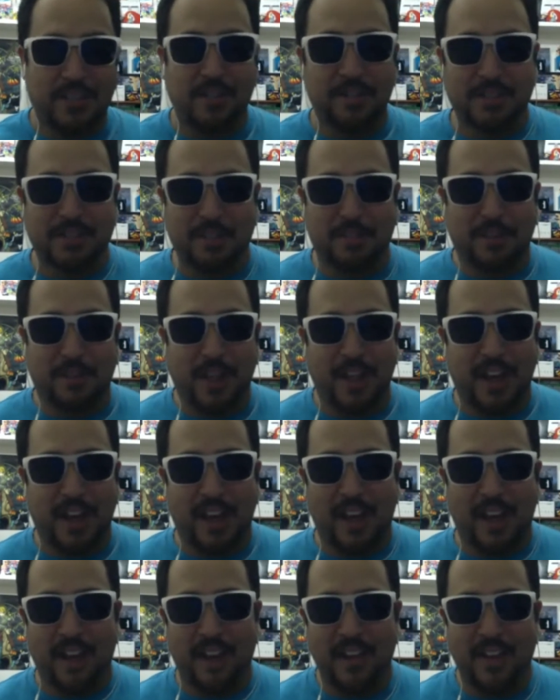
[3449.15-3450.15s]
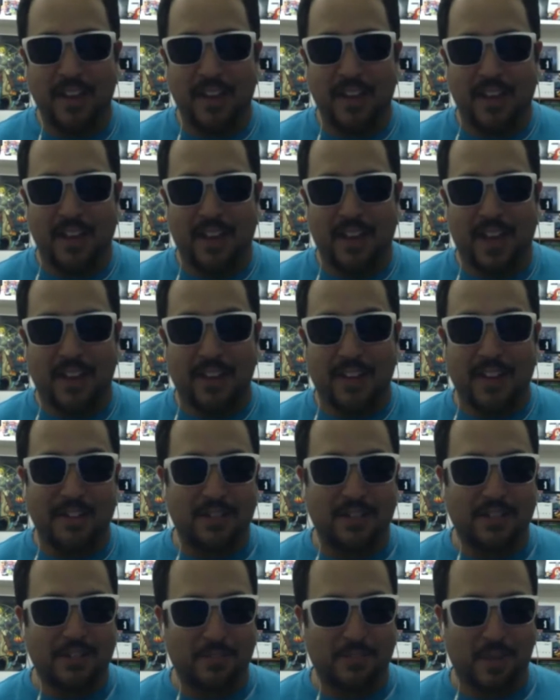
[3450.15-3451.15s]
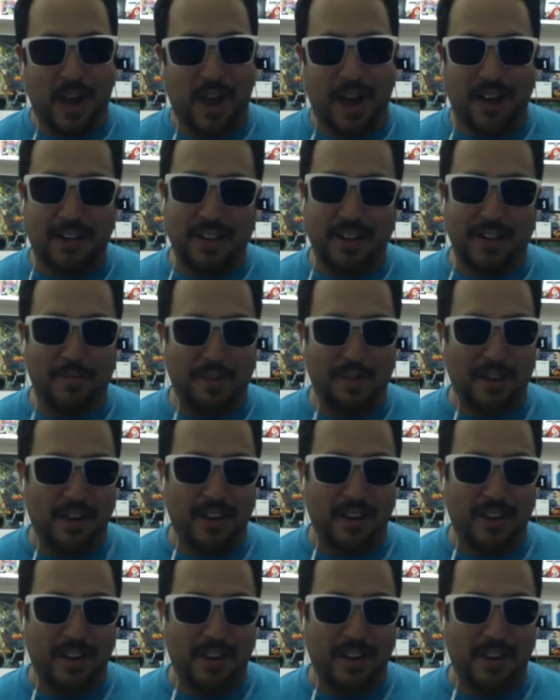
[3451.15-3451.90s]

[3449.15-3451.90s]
to play, and then she's rocking it, man.